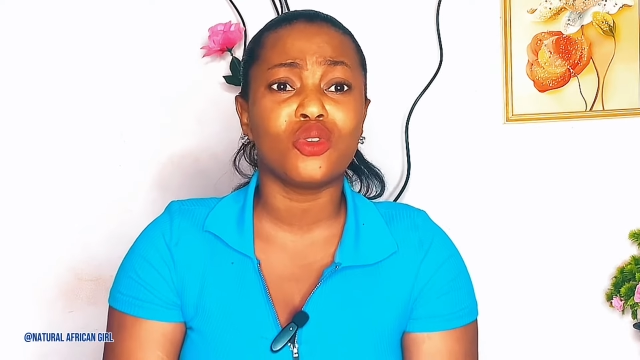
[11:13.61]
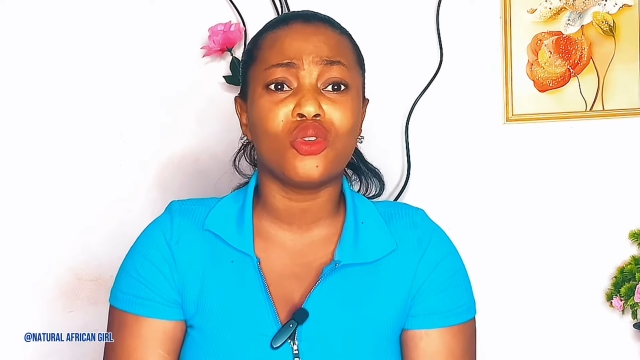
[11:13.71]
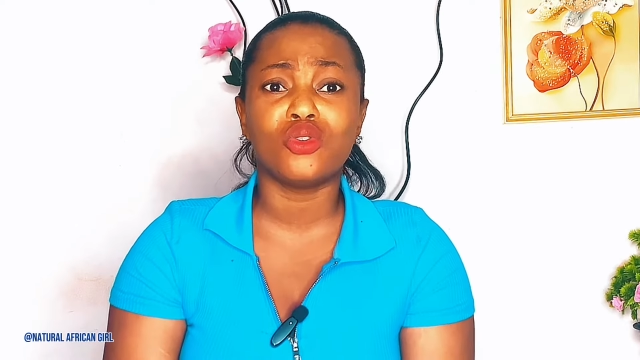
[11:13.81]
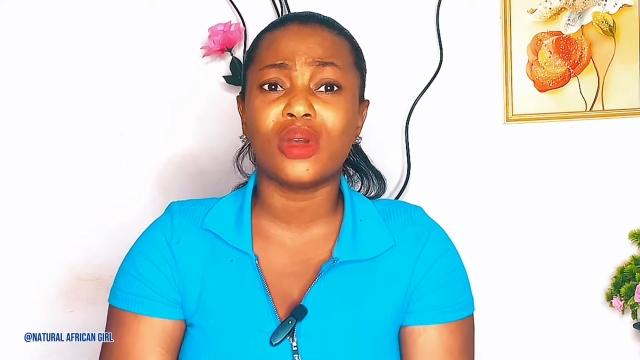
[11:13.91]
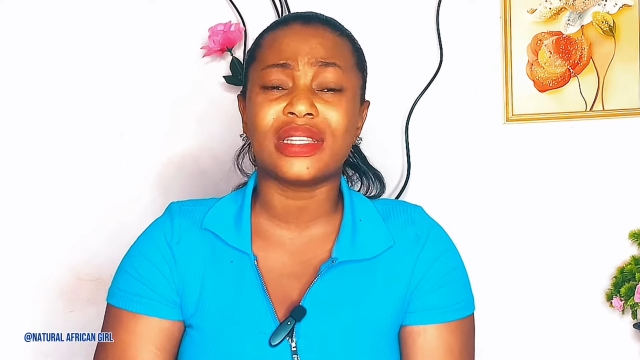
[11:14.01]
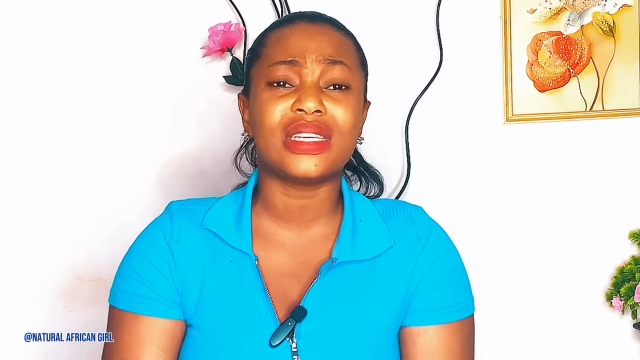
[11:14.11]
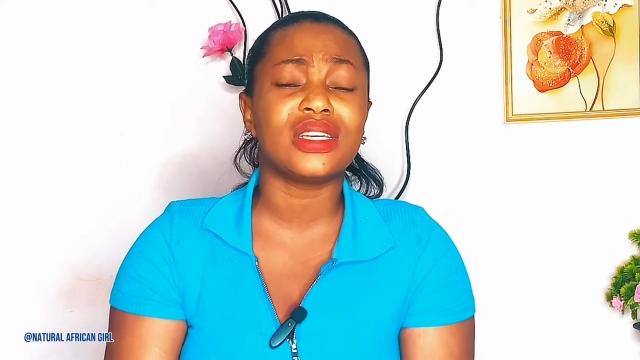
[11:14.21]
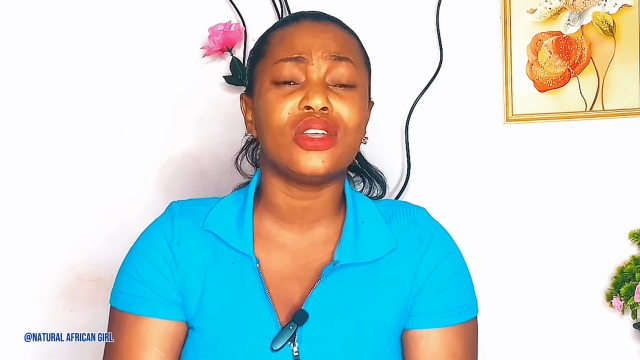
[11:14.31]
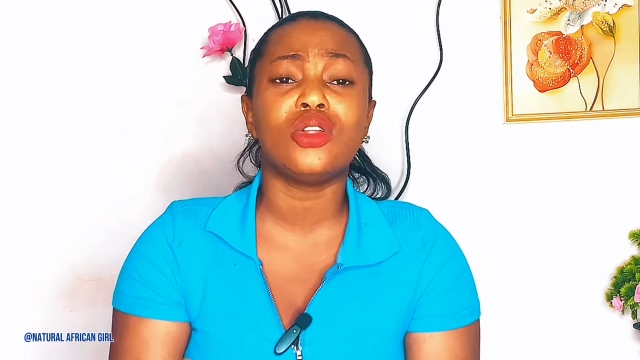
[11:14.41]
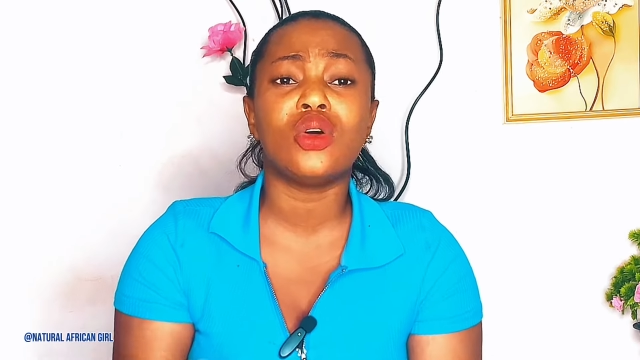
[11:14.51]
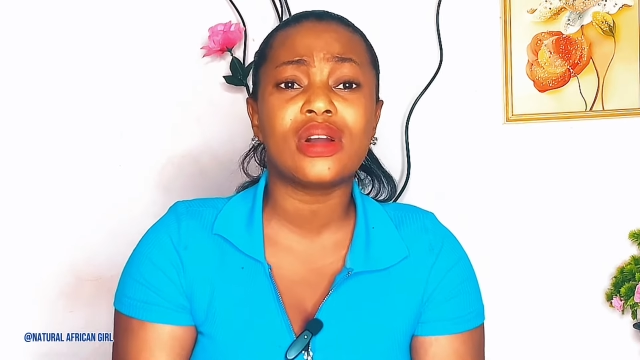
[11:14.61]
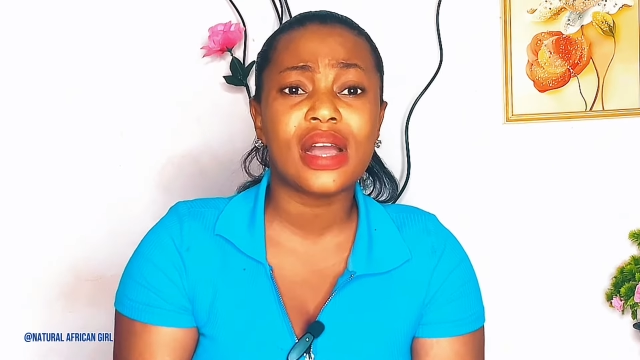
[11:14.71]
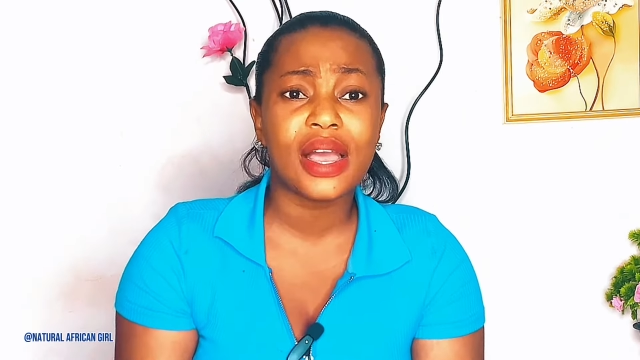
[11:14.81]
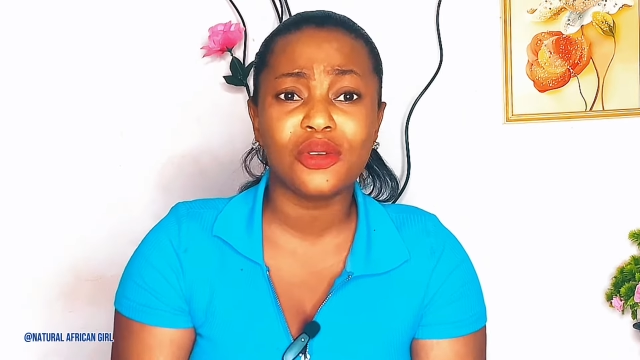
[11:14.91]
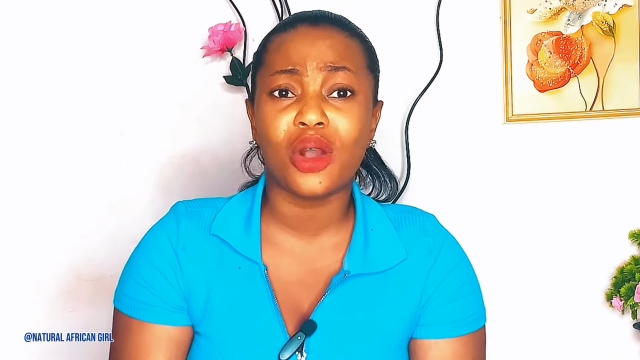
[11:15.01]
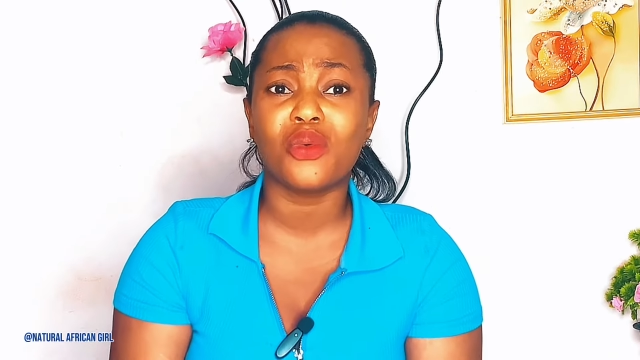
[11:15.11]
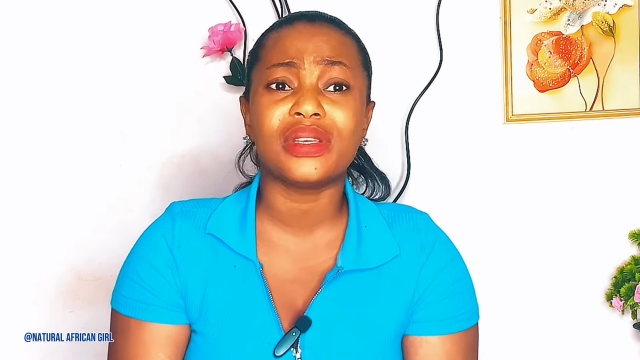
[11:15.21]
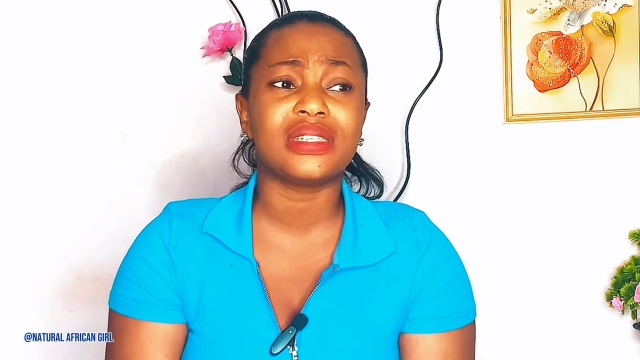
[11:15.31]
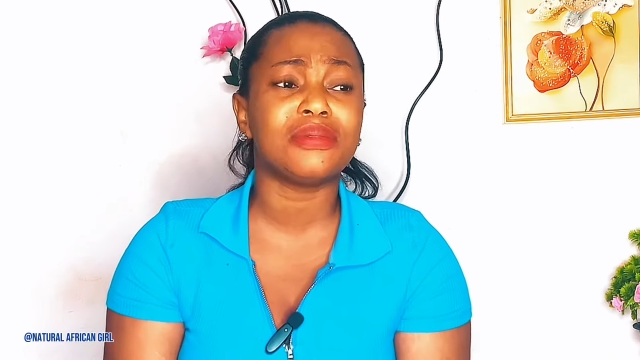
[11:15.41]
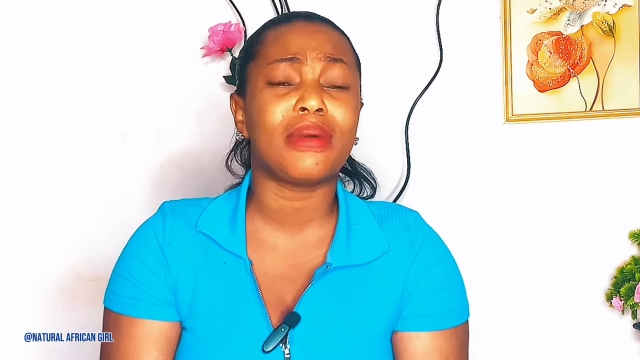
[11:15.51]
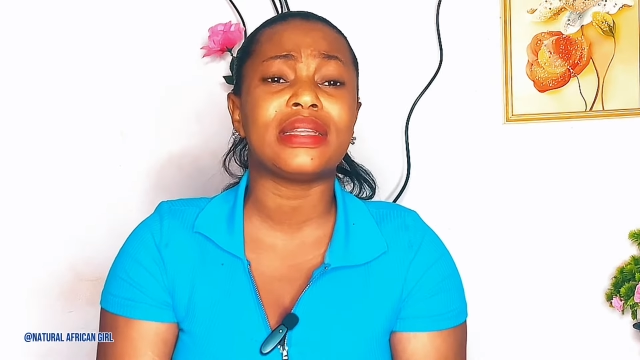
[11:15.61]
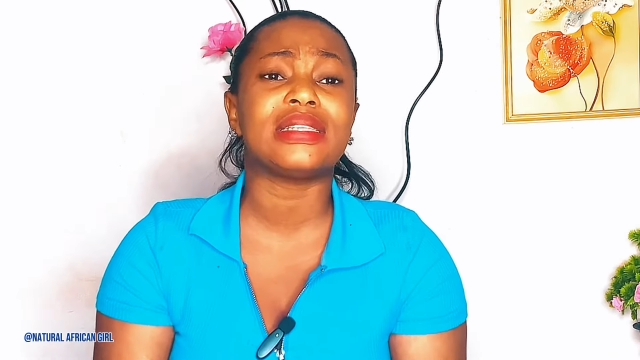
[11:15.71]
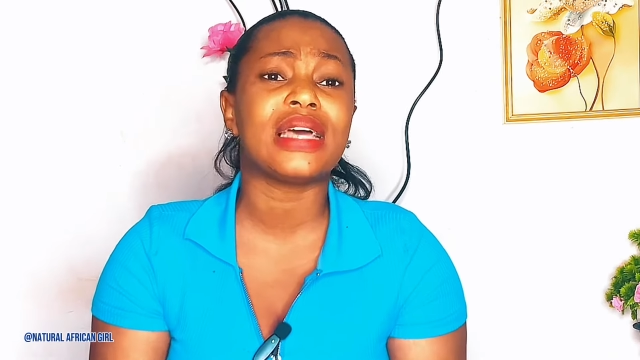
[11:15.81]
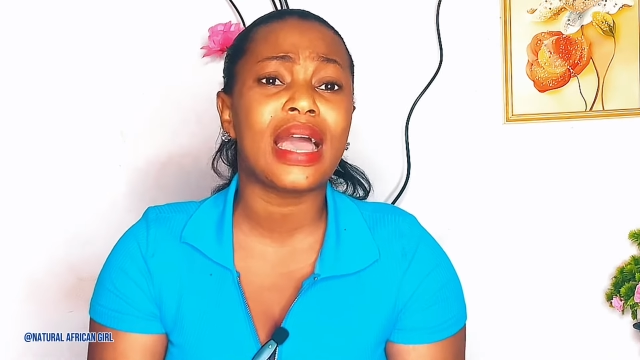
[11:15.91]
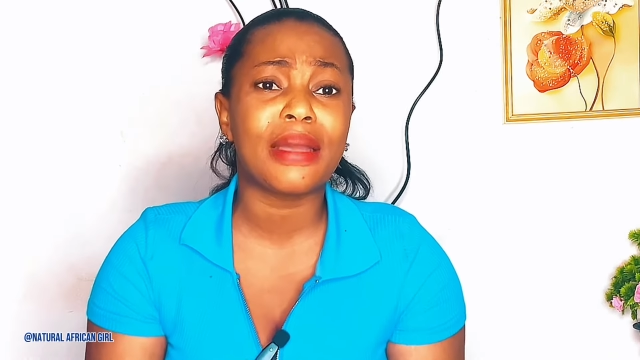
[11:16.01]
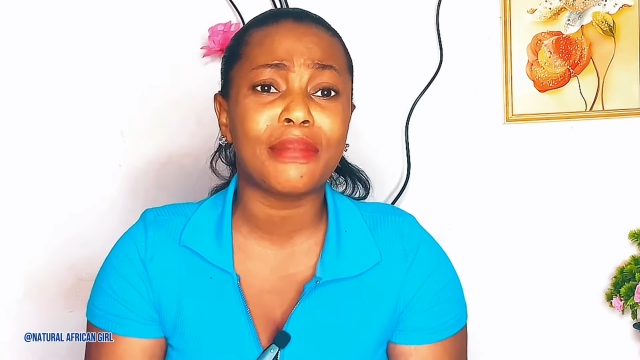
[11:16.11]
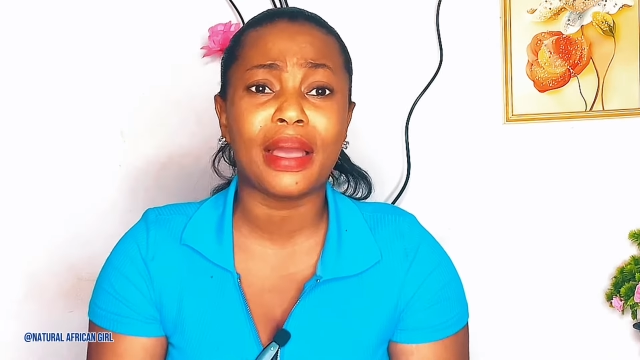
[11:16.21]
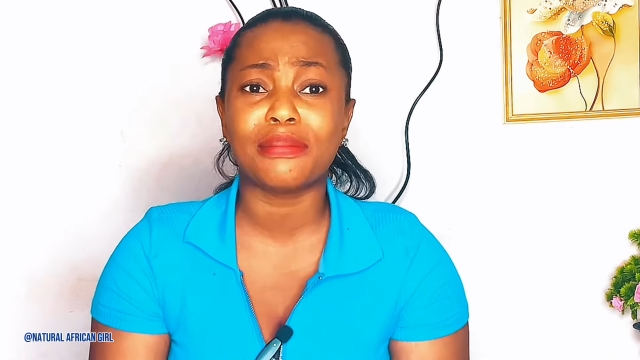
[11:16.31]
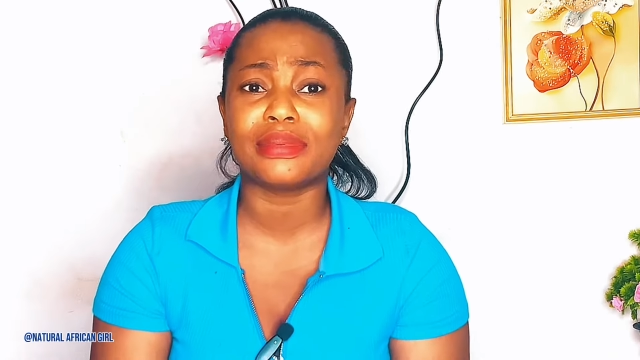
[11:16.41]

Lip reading: oh, you are taking longer, you are wasting my time.